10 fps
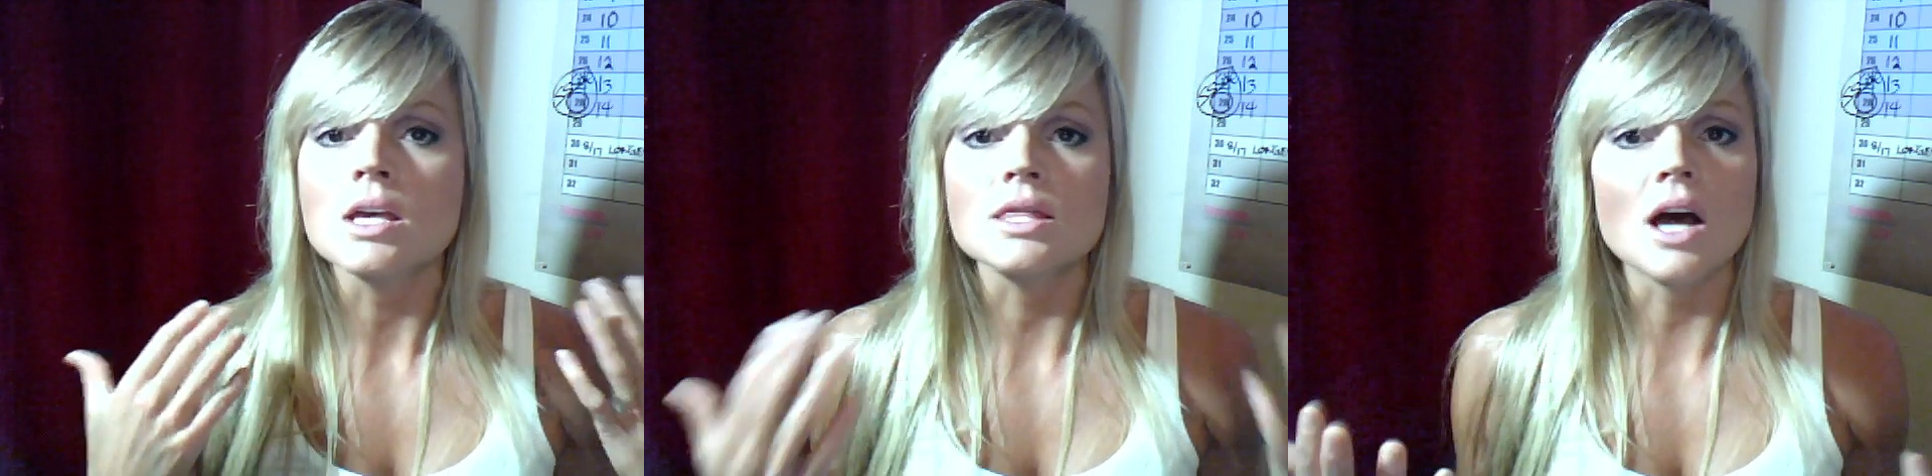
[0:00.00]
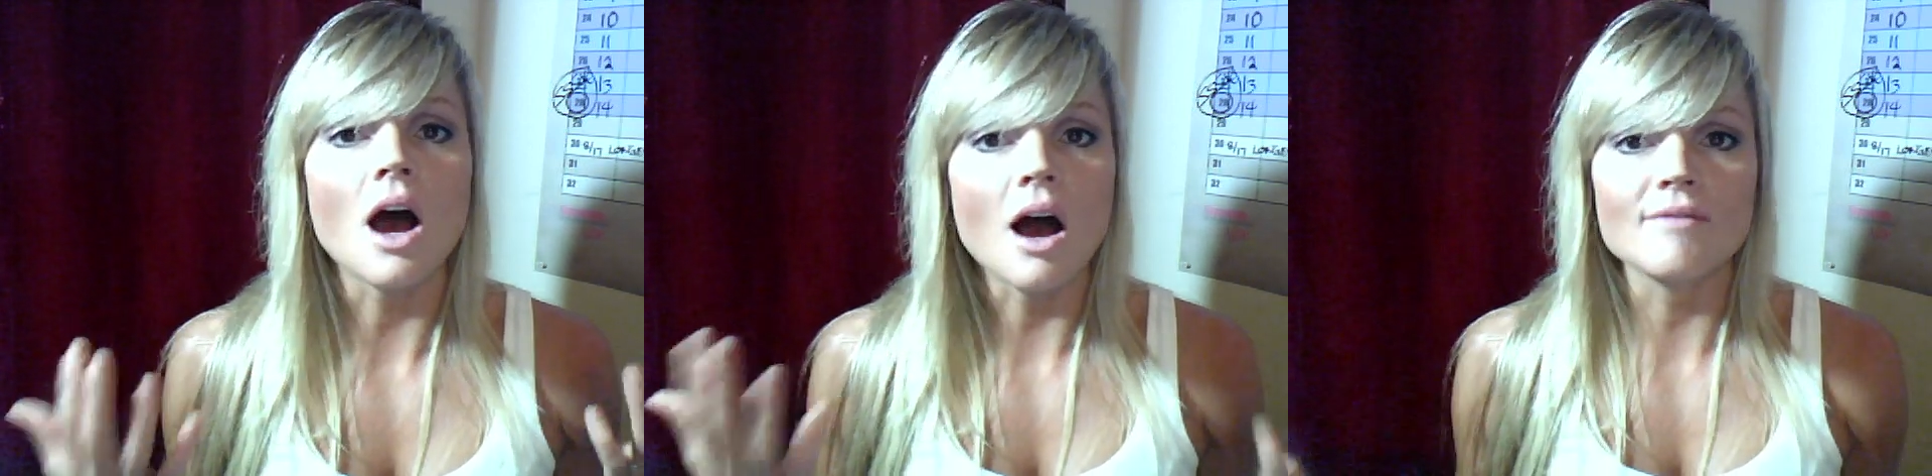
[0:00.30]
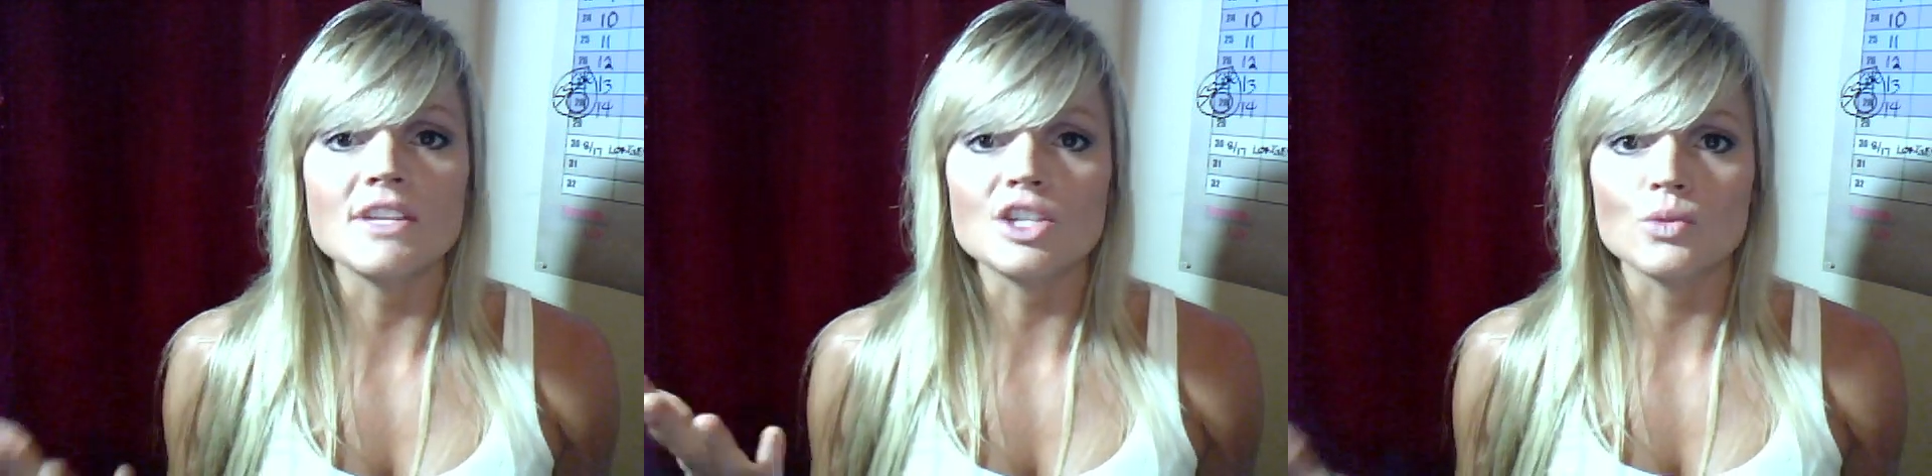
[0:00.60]
the
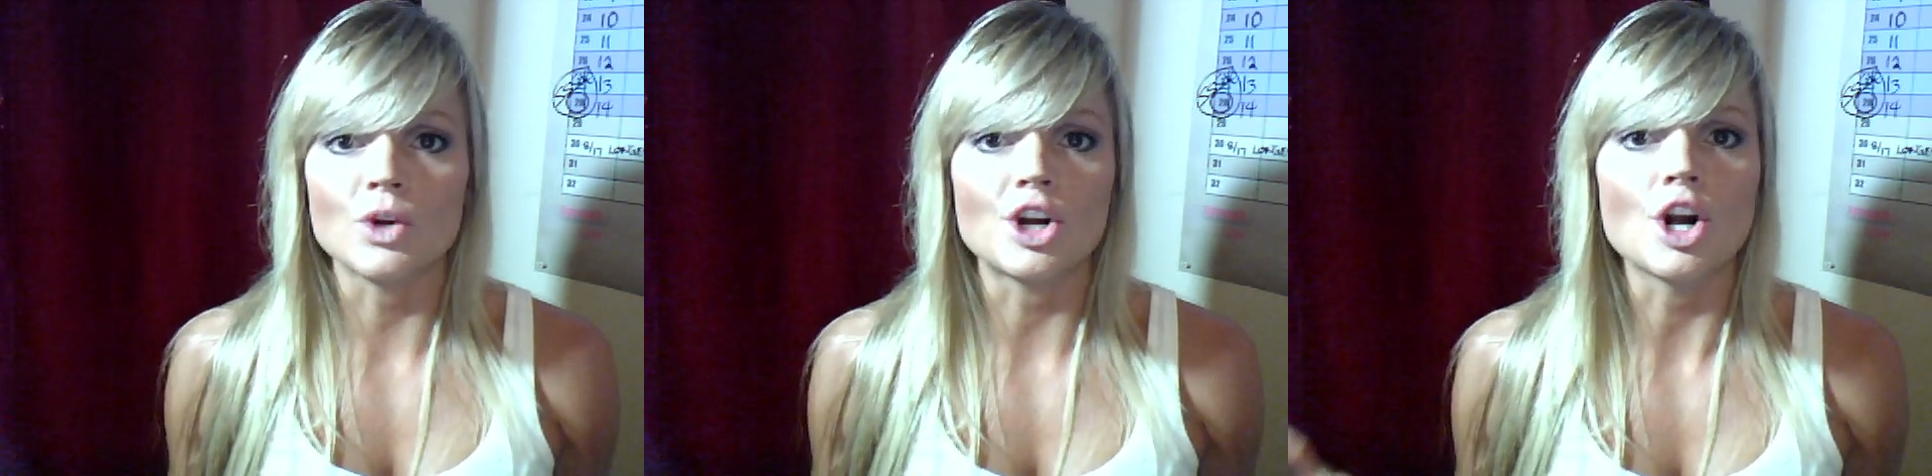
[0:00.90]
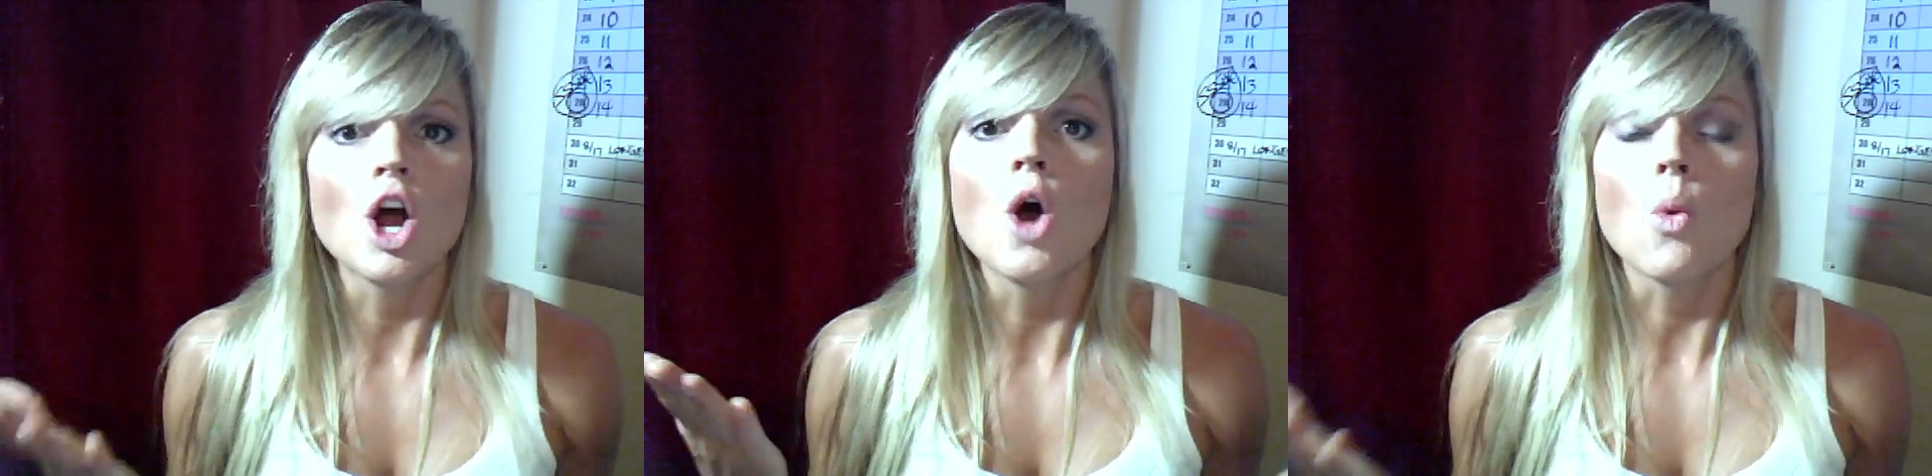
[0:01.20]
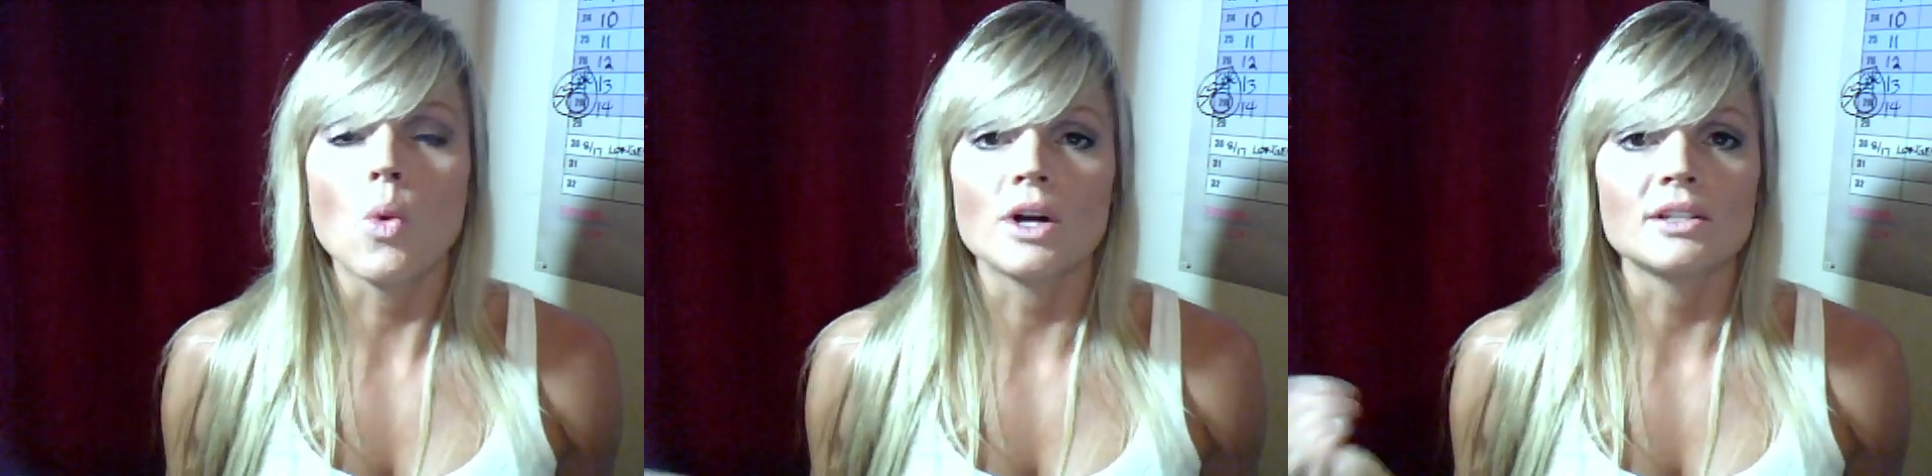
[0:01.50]
obvious winner
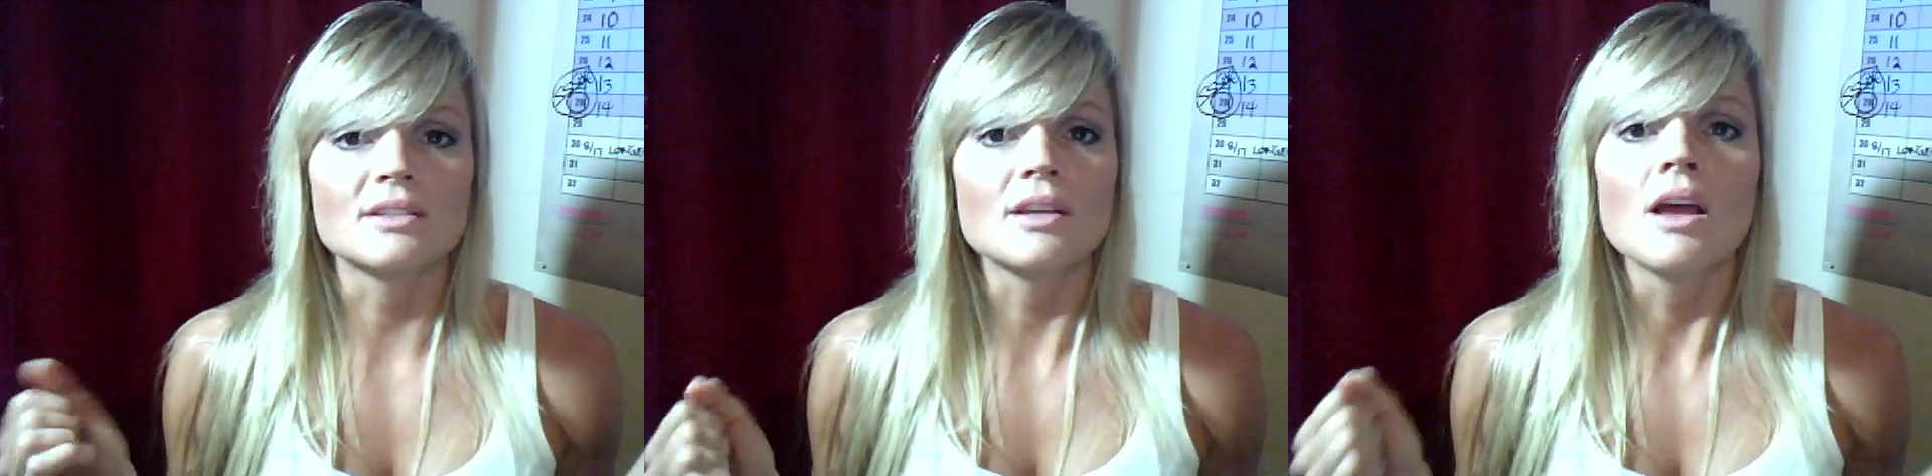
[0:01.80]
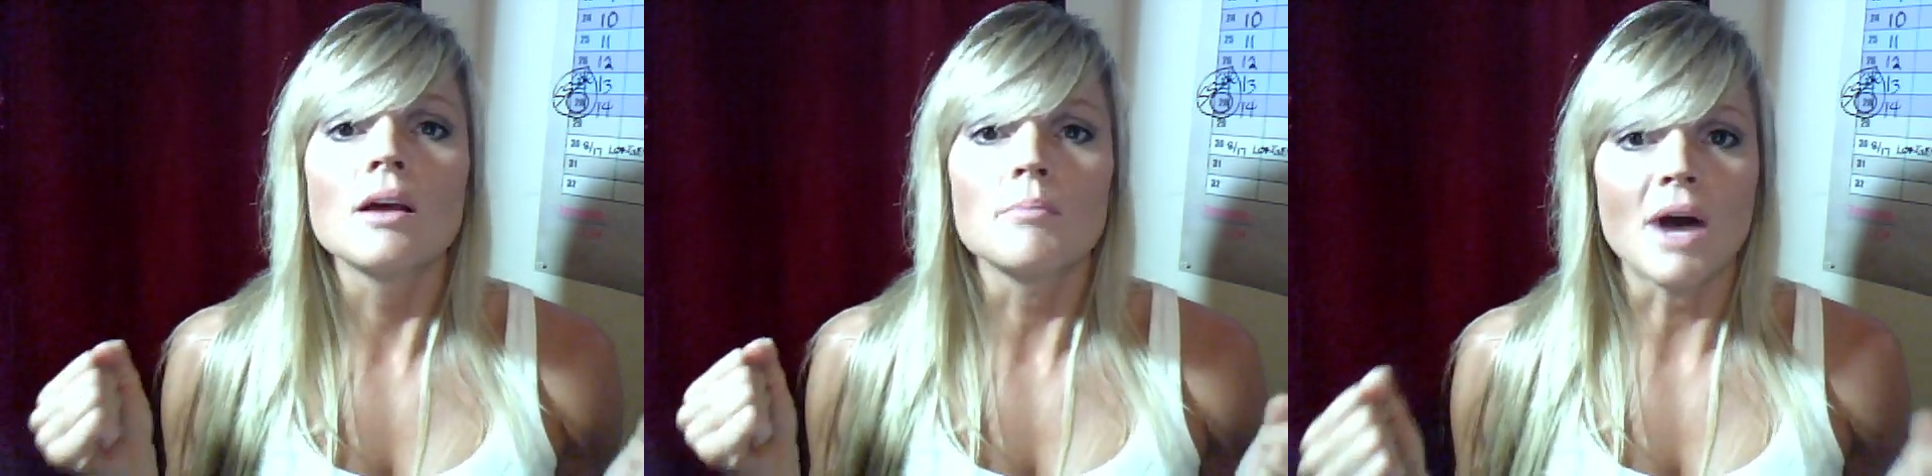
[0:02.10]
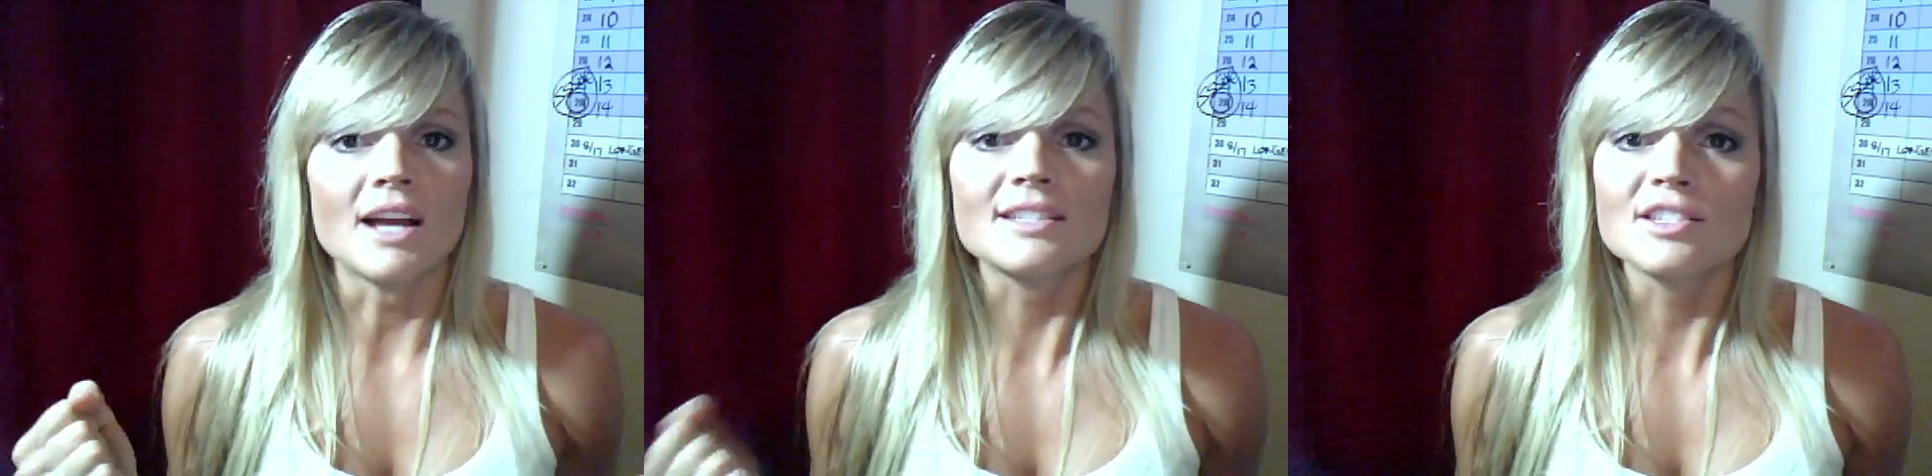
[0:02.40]
was
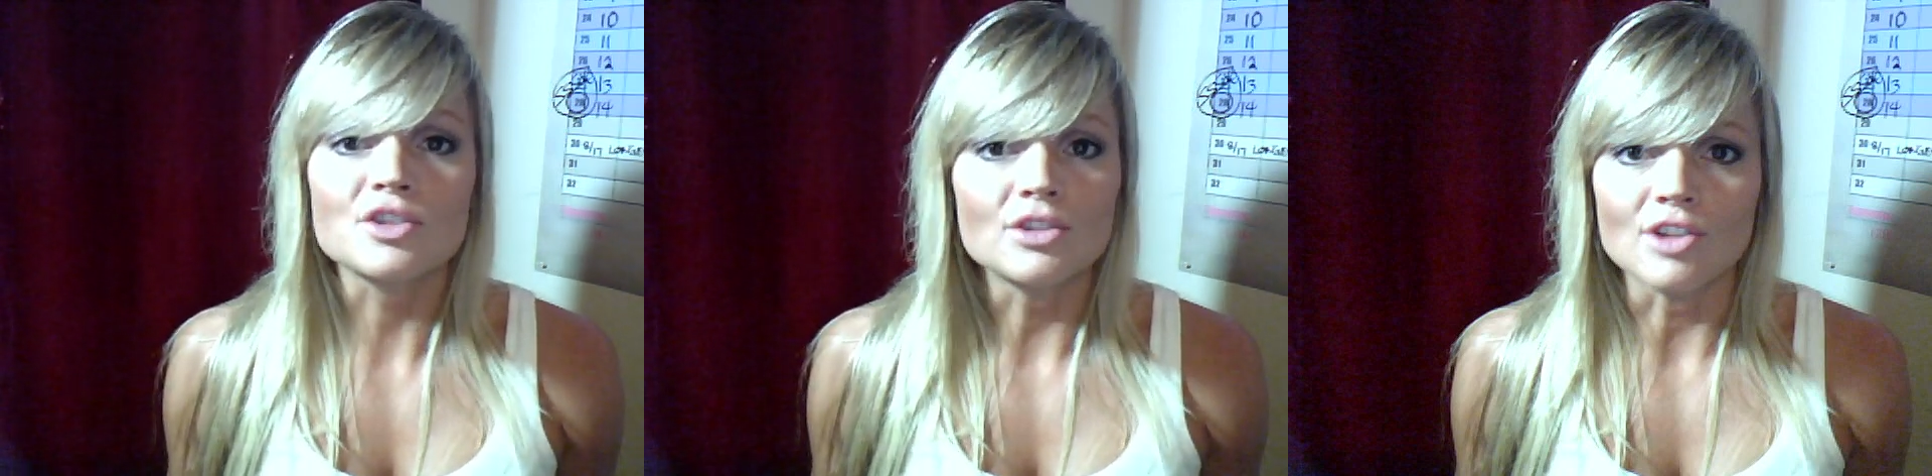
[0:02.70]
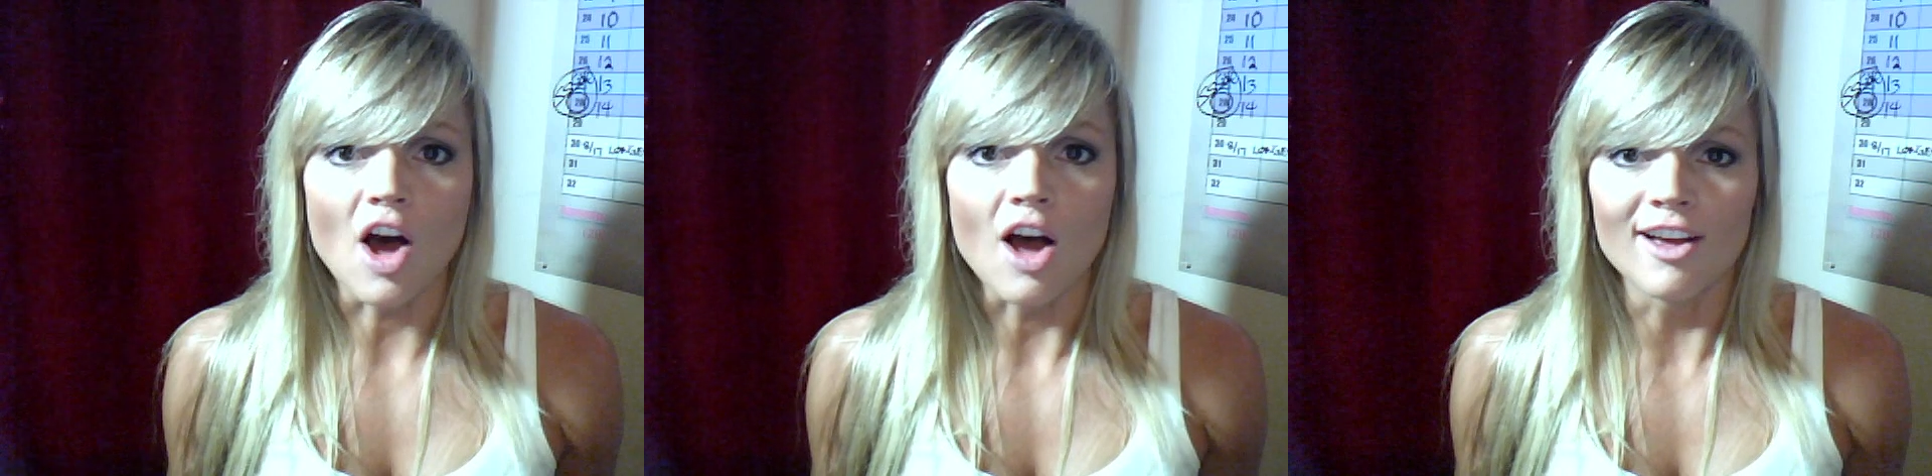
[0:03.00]
my sister-in-law